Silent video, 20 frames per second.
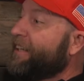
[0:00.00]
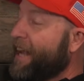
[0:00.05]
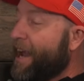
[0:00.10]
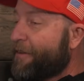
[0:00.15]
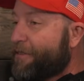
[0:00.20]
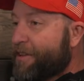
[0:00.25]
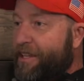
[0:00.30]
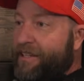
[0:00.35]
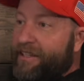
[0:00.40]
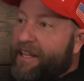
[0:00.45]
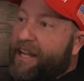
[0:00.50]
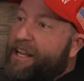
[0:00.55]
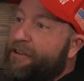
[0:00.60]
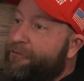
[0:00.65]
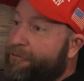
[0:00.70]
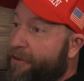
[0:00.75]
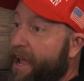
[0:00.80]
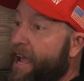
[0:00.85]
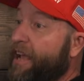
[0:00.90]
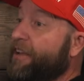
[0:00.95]
and everything that he
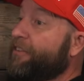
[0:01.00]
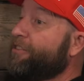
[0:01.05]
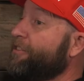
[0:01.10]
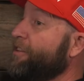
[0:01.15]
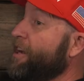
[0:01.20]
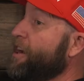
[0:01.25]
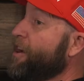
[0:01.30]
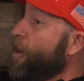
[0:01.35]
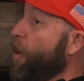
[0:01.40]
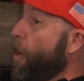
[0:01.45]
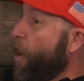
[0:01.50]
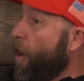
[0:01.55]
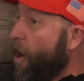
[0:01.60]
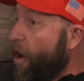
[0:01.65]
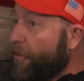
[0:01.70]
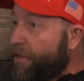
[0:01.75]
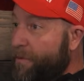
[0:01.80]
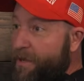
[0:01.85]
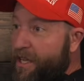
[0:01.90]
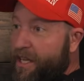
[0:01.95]
faced,
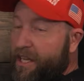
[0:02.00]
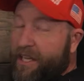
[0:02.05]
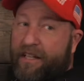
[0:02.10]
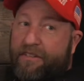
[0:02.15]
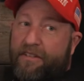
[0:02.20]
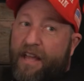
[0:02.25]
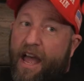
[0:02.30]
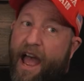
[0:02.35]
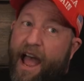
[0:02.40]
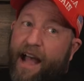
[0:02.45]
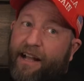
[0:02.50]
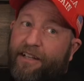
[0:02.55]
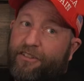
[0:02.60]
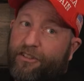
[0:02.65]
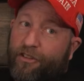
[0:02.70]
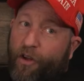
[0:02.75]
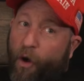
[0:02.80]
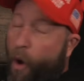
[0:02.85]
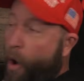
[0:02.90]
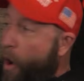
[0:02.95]
all the media
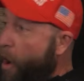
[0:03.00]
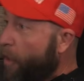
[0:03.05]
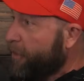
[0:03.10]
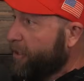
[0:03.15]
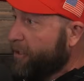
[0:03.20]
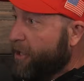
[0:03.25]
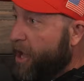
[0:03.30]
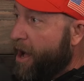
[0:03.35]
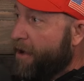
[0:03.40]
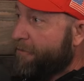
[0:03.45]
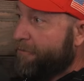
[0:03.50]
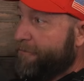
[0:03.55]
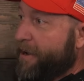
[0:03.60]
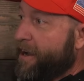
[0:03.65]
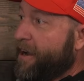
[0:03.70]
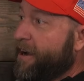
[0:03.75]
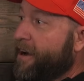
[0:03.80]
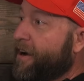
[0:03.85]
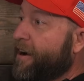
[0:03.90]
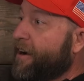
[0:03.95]
attacks, all the
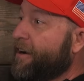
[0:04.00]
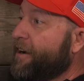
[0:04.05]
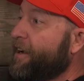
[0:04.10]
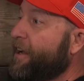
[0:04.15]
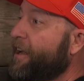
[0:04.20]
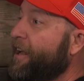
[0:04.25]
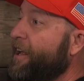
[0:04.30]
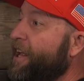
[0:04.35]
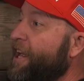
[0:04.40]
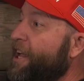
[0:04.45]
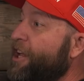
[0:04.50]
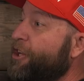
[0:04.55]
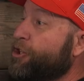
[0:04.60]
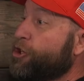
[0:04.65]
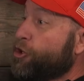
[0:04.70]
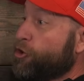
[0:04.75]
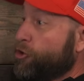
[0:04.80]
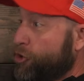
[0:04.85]
lawfare, to